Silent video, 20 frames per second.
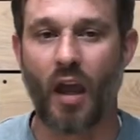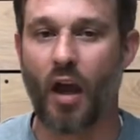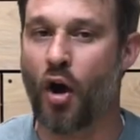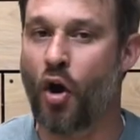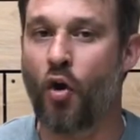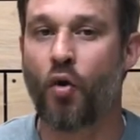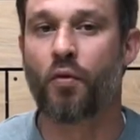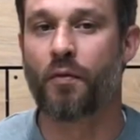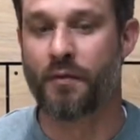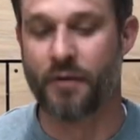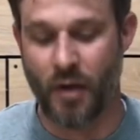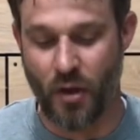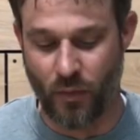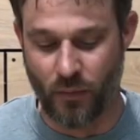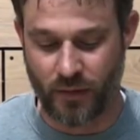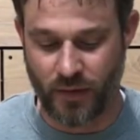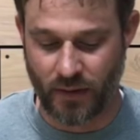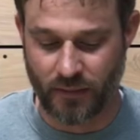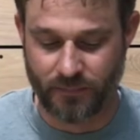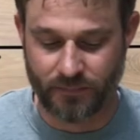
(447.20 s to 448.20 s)
oak
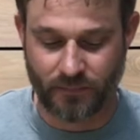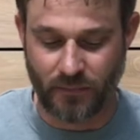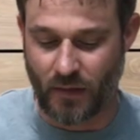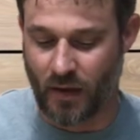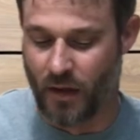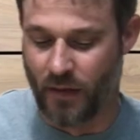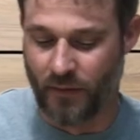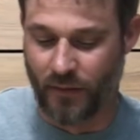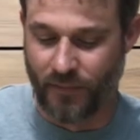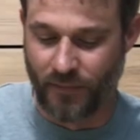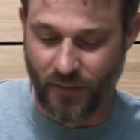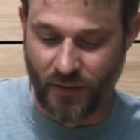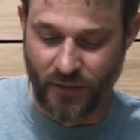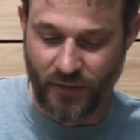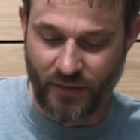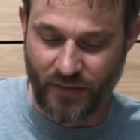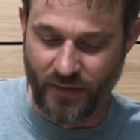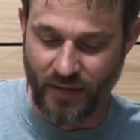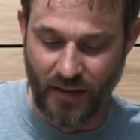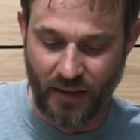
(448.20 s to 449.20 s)
note on the
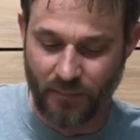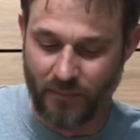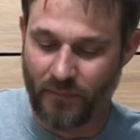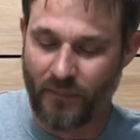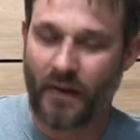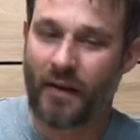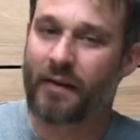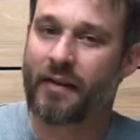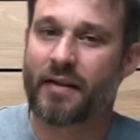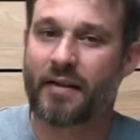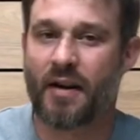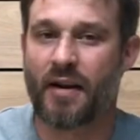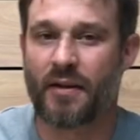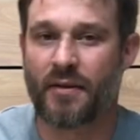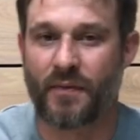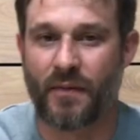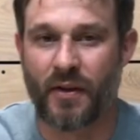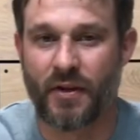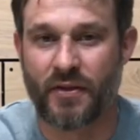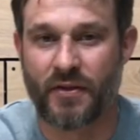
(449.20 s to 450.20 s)
first sip. Very nice
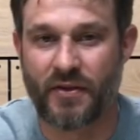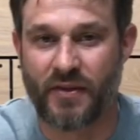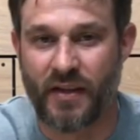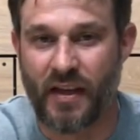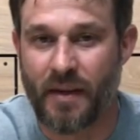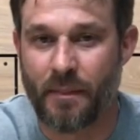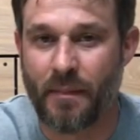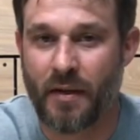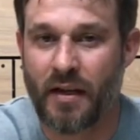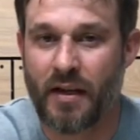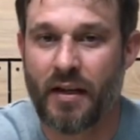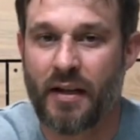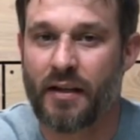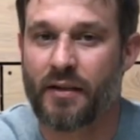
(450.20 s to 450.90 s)
first sip.